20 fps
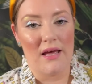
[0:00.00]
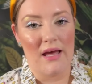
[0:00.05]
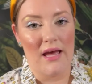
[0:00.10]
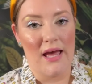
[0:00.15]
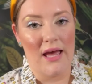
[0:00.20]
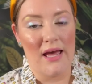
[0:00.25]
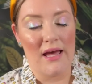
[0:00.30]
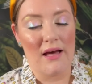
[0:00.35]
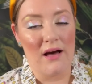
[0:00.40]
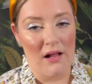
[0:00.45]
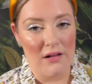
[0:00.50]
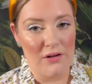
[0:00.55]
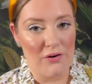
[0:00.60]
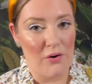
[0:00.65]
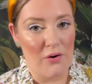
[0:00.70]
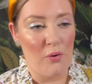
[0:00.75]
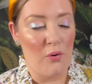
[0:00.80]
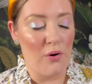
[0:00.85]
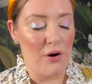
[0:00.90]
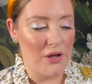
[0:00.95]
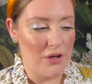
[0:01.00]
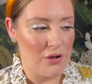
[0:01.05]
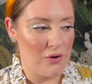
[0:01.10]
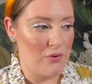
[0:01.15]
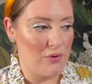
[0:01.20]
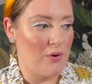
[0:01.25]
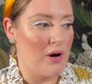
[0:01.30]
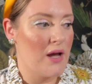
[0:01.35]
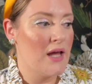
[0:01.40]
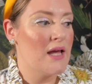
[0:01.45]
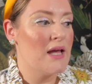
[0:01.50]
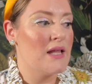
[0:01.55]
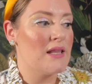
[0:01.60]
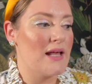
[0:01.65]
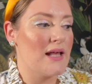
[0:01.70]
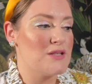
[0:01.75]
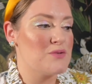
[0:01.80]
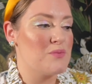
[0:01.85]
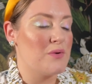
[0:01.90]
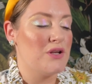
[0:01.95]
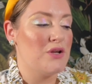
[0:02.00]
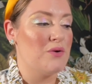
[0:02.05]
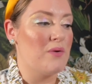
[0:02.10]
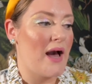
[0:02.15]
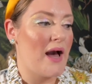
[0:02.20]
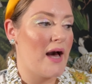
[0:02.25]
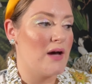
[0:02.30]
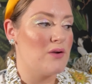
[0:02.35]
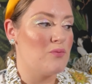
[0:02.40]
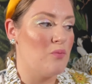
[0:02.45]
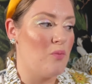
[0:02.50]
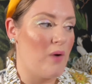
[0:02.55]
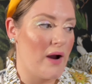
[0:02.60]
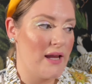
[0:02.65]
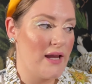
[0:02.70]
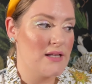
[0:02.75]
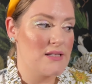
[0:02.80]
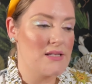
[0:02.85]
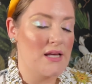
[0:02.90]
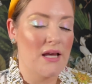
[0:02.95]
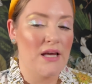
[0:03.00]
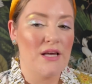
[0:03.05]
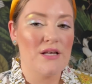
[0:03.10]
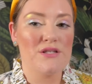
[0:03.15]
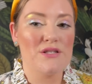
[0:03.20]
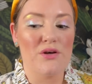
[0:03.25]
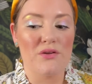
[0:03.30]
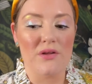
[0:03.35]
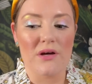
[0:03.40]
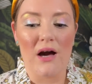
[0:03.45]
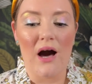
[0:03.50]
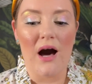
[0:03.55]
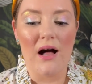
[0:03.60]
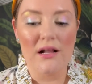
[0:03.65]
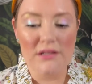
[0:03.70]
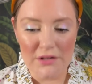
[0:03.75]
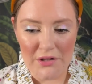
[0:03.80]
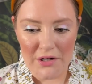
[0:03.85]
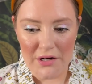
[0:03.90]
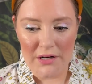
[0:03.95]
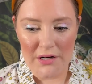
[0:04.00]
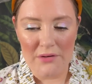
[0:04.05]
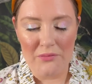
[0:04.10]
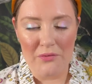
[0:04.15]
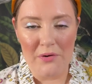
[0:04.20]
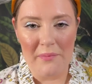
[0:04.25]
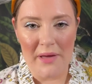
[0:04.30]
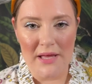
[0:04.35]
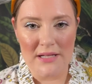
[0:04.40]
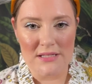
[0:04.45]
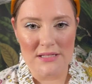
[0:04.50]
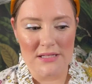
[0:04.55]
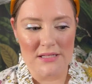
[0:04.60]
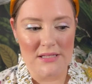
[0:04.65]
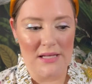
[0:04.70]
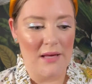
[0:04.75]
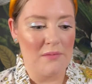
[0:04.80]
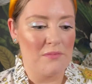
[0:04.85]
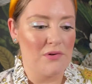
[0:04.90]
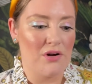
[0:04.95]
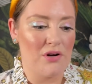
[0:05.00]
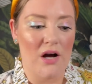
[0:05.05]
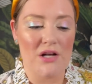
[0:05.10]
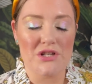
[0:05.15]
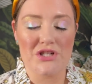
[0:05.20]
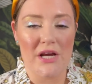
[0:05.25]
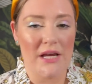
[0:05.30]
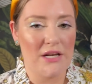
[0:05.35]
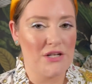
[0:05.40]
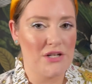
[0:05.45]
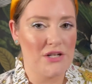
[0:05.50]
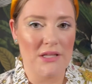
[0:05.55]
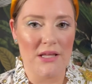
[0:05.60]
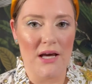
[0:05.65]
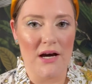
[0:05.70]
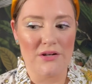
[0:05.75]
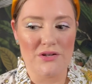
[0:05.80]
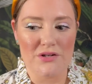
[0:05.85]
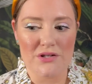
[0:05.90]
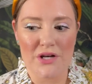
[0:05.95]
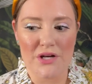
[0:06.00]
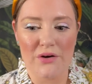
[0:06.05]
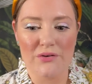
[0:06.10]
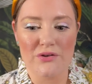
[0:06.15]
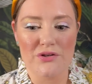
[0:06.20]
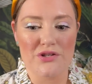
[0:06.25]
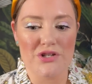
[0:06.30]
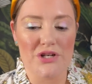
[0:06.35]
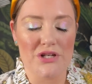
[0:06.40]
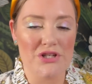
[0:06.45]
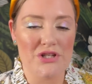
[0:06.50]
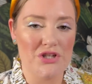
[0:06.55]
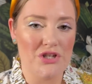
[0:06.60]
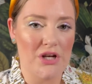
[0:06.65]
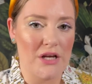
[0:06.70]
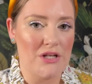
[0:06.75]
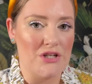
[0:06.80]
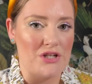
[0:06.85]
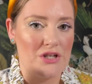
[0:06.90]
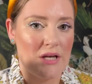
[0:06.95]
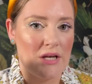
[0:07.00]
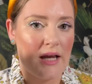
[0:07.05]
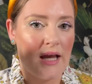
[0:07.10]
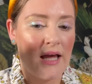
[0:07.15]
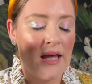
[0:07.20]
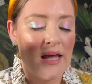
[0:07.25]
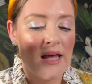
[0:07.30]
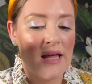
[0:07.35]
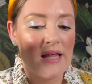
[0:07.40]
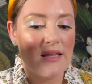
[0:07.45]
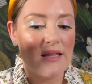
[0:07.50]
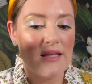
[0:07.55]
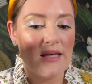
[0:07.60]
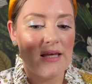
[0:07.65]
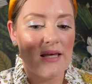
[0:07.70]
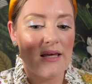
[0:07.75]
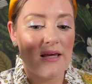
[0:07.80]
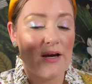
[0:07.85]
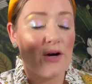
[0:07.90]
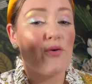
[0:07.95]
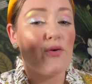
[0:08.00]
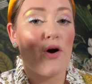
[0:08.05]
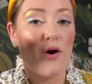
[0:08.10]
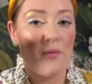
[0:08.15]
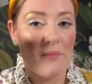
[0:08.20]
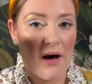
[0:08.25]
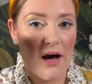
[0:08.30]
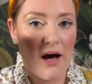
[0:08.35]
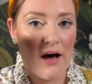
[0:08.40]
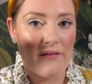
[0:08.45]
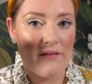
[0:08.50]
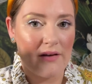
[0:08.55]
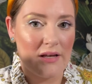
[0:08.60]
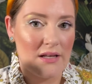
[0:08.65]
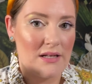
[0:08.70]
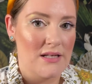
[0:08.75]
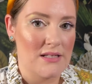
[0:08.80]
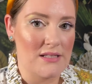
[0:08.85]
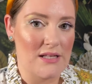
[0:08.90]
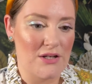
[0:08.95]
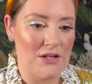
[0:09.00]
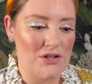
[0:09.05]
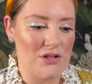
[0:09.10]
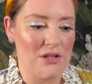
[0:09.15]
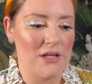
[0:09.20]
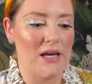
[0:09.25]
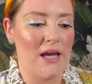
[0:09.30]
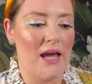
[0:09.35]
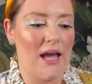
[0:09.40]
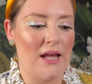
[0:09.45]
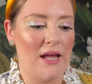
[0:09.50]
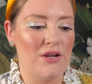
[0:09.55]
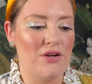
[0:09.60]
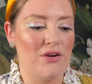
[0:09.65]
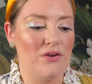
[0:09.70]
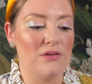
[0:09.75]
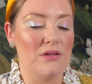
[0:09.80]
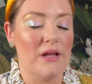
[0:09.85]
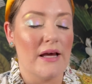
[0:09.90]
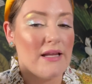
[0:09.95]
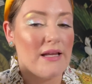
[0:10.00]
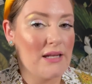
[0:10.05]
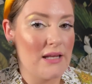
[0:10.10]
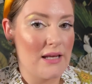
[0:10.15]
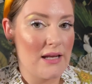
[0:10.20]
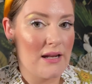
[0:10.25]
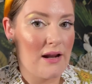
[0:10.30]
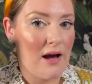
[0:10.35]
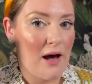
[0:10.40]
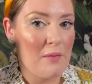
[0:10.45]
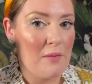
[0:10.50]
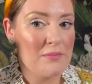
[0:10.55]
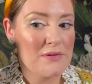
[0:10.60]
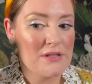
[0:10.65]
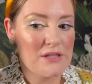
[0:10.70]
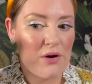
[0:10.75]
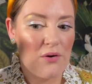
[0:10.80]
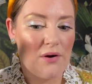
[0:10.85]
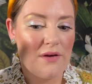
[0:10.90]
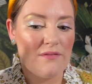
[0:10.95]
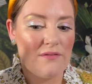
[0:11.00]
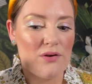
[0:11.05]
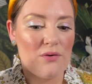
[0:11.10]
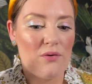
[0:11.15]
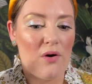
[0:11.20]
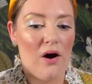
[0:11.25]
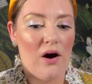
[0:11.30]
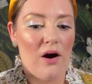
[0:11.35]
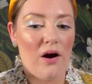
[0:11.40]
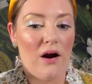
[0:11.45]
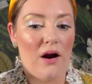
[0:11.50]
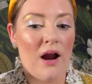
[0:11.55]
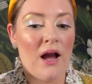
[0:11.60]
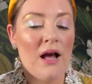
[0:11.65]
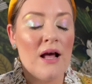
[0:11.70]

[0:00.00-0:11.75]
a color or hue, that's when you add white. So the color remains the same. You're not changing the undertone, you're just changing the chroma of it essentially, and you're lightening it up. So if you are